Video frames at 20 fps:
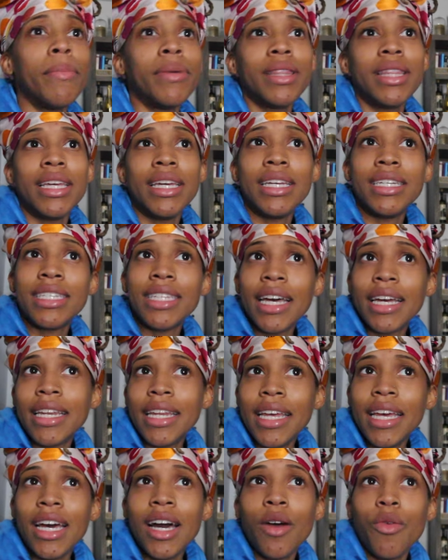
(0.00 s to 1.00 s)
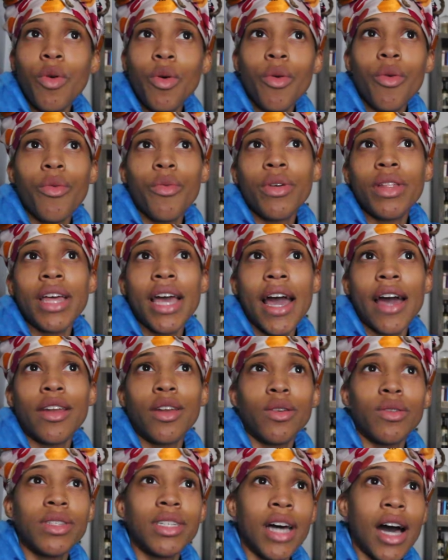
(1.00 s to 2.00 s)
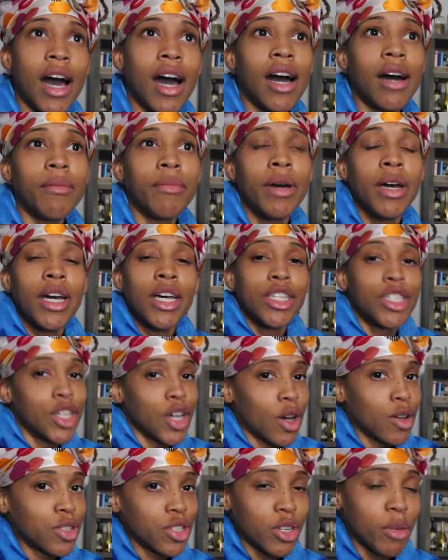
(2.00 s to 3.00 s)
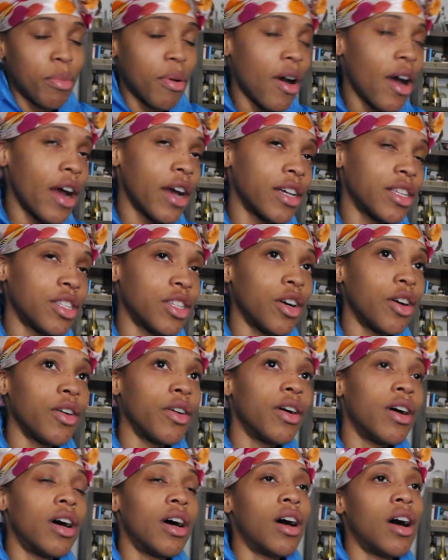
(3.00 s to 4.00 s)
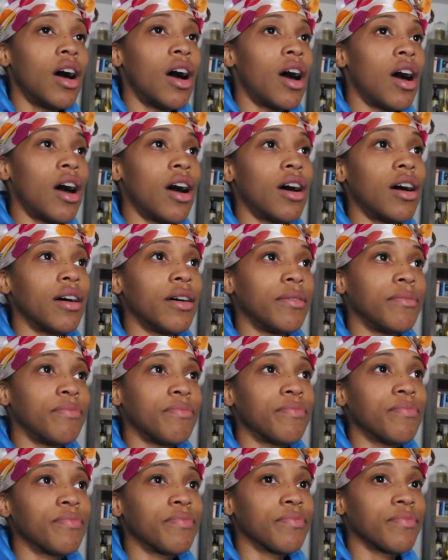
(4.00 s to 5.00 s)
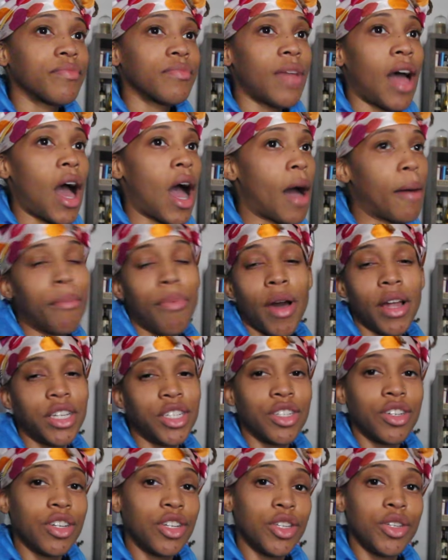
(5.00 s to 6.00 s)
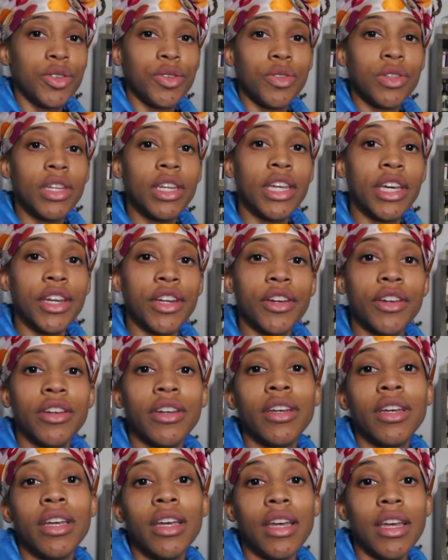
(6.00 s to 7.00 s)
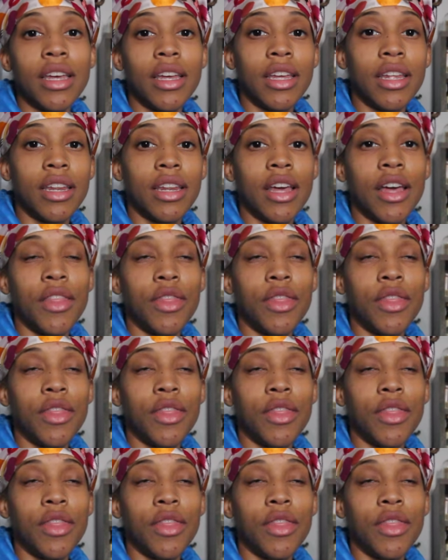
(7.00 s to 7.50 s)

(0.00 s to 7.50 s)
but then it's like, damn, we won't really have no time to go to the park. So um, I'm probably just gonna do the dinner in